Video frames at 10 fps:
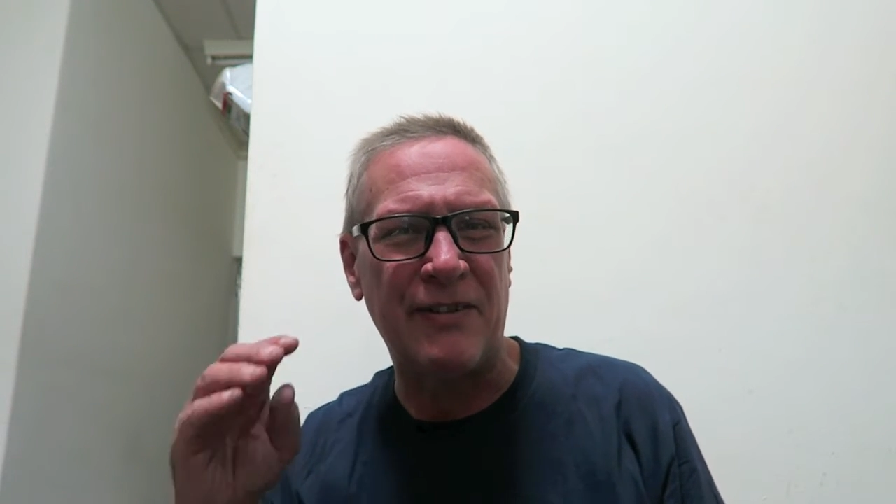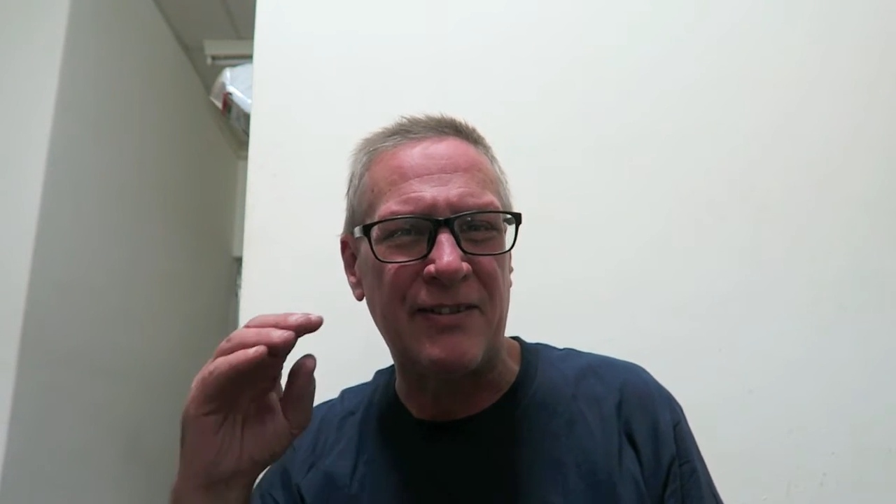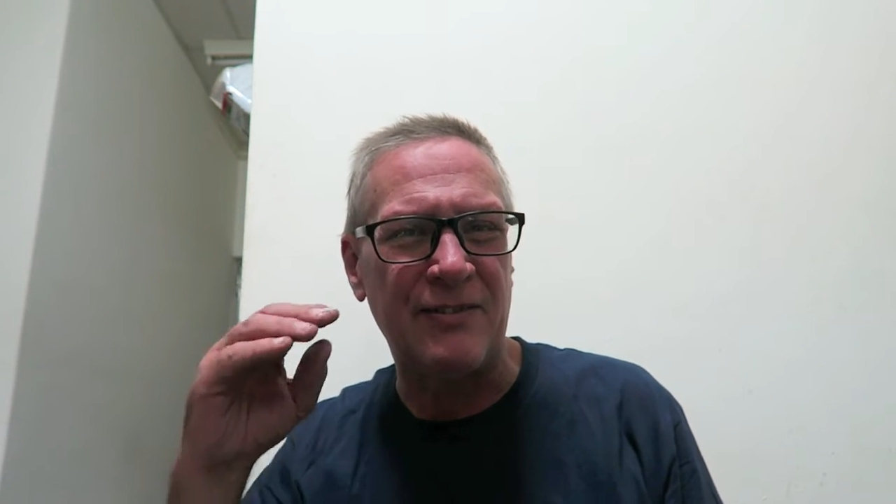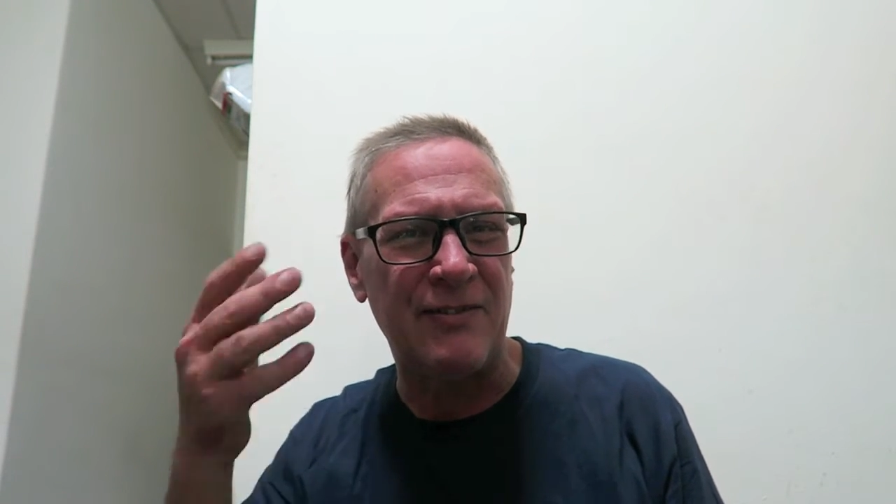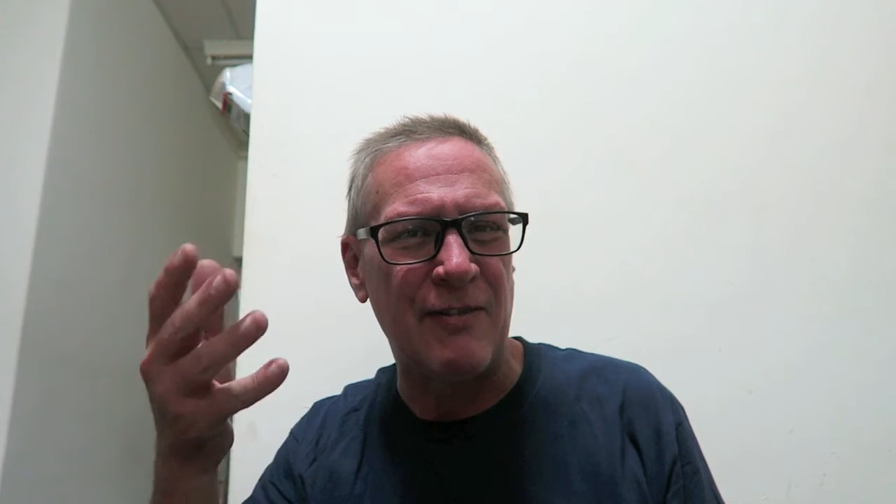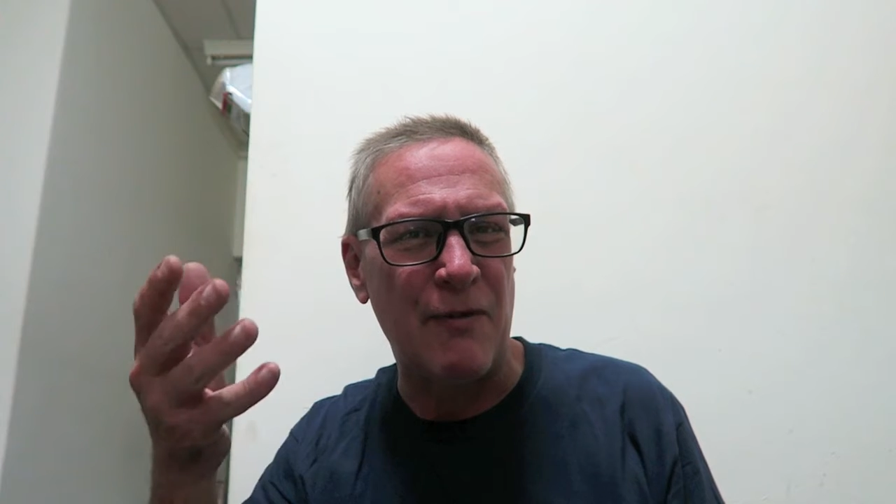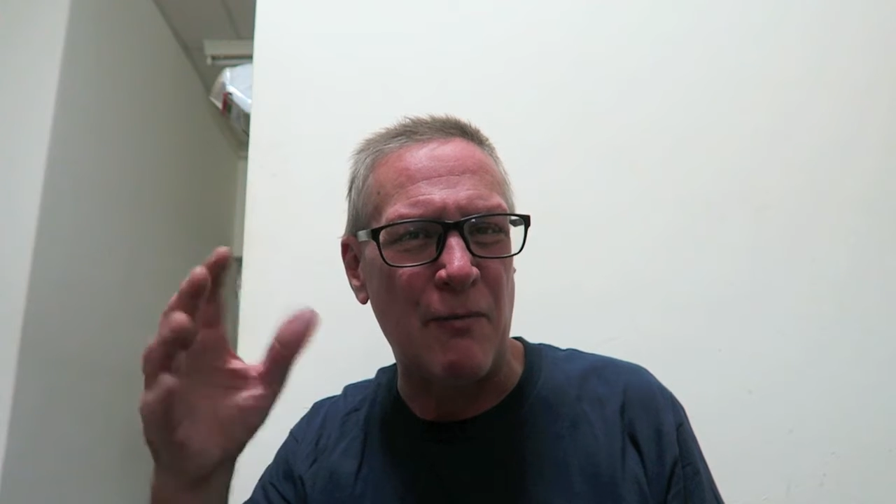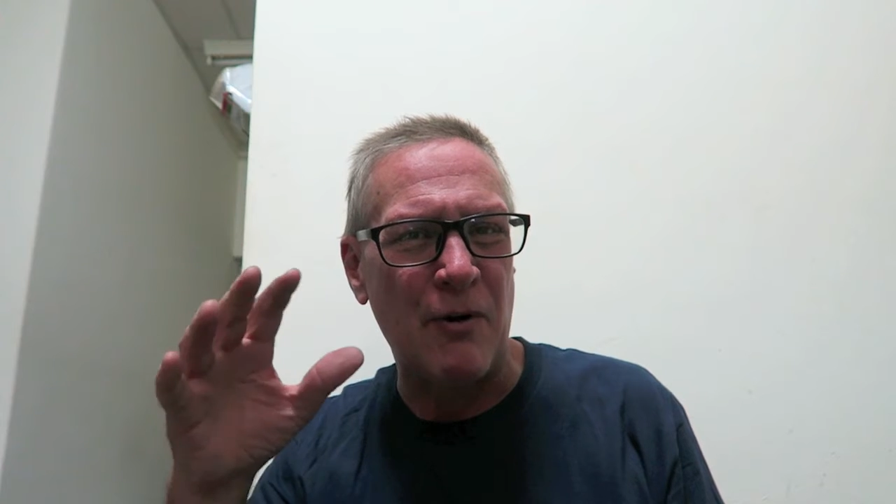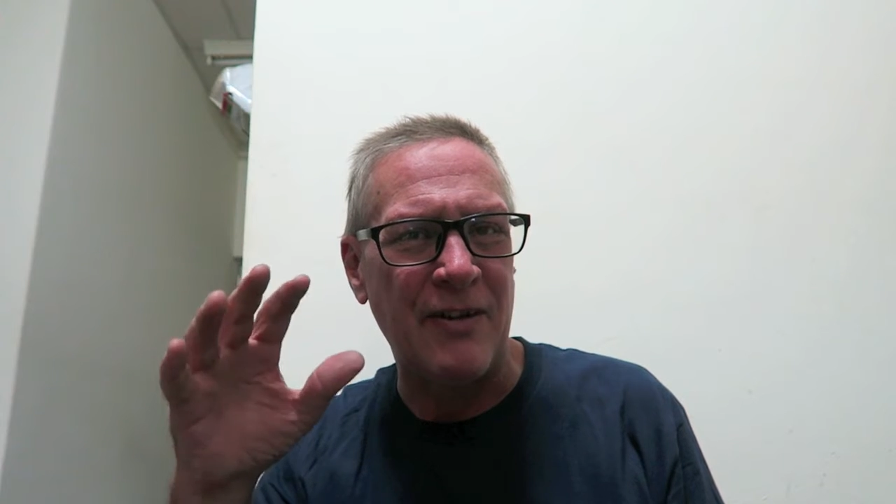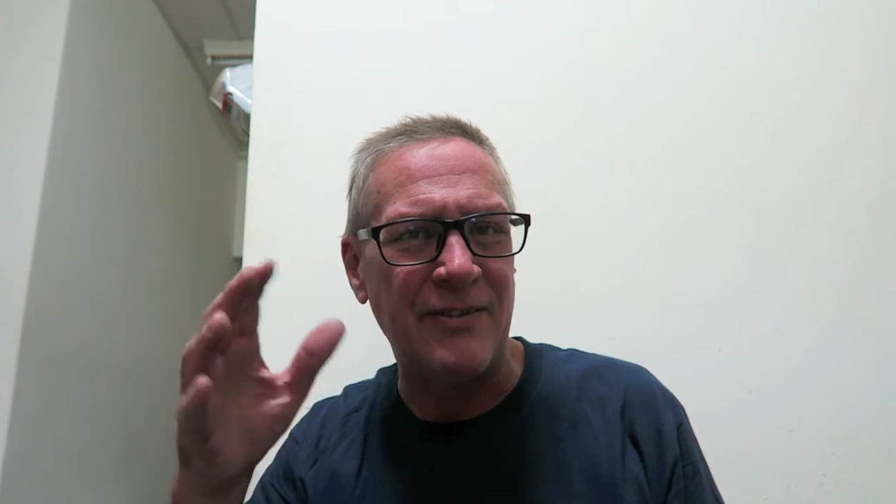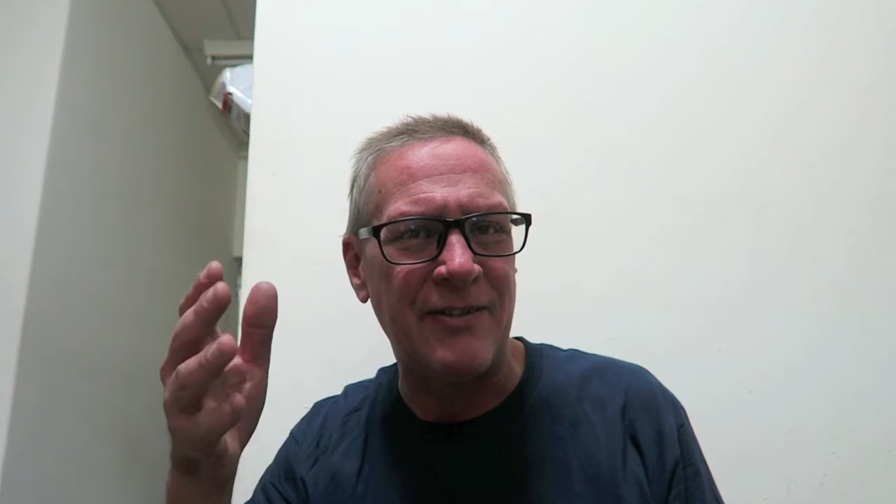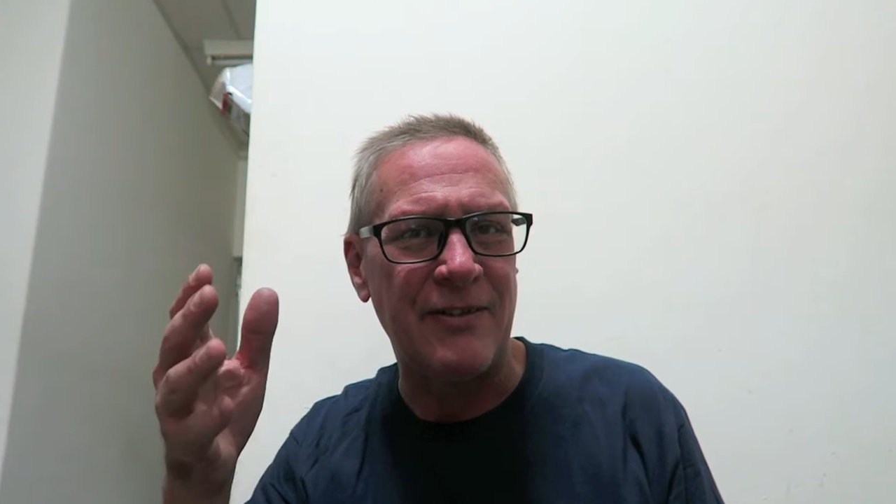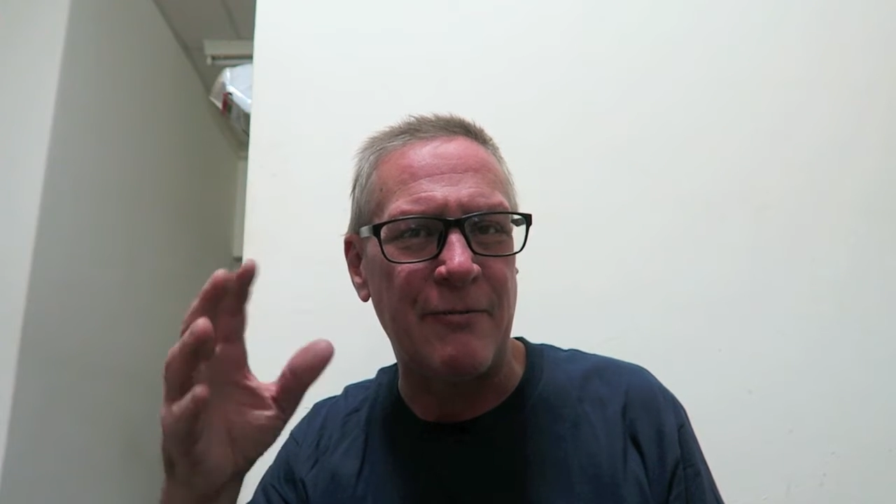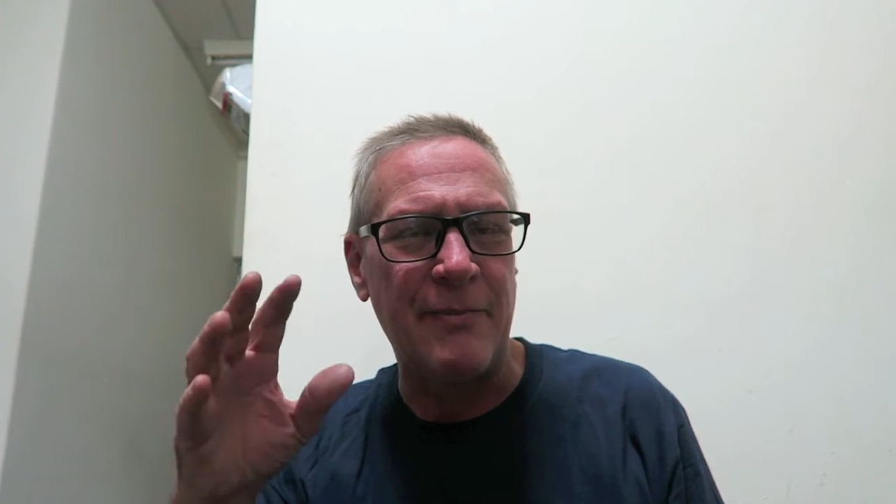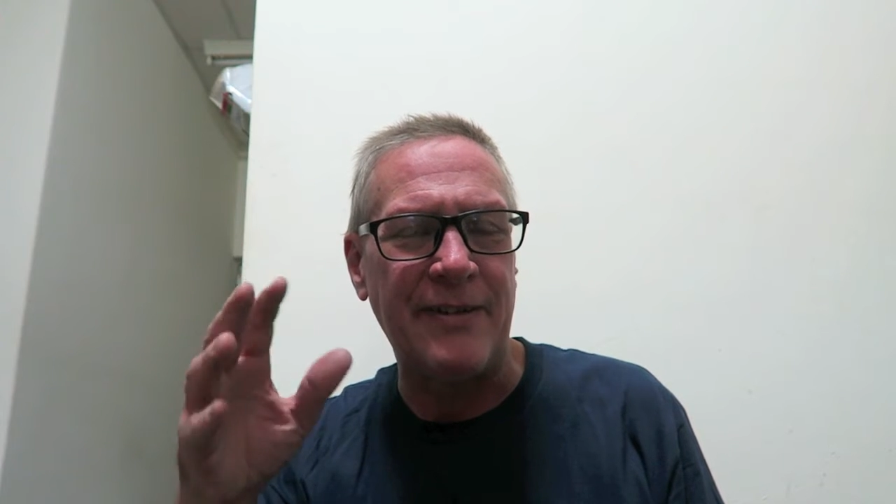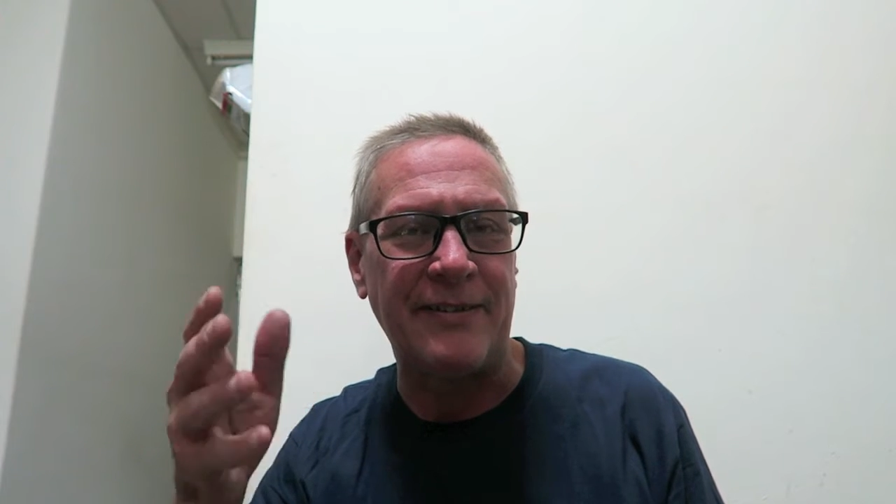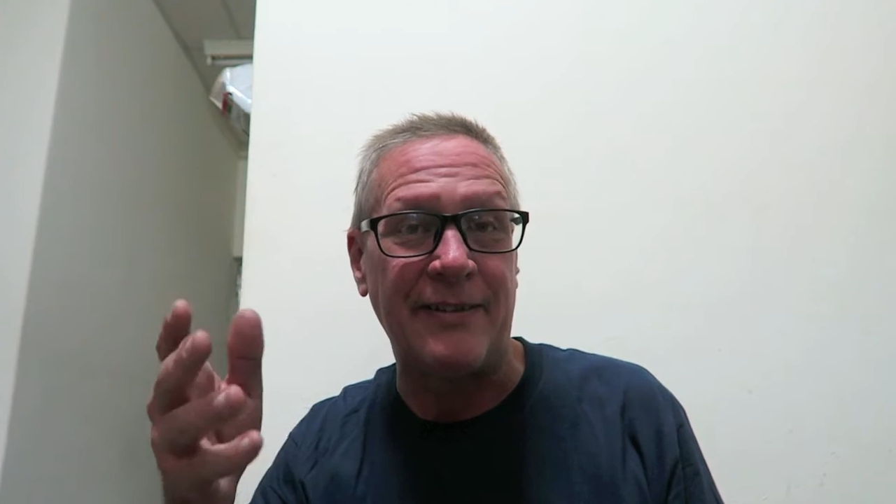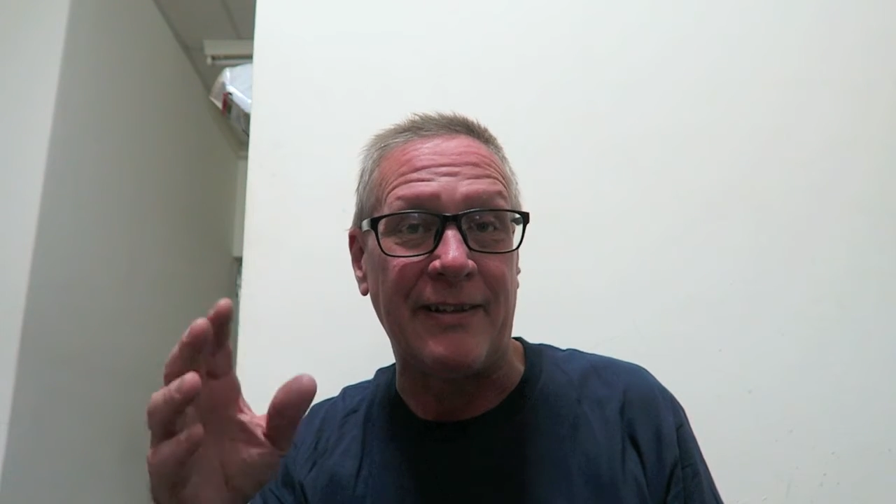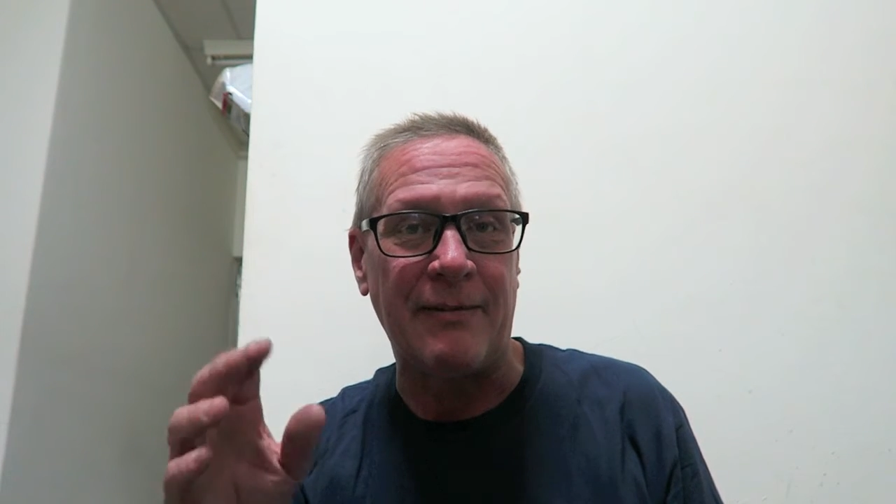it runs intermittently,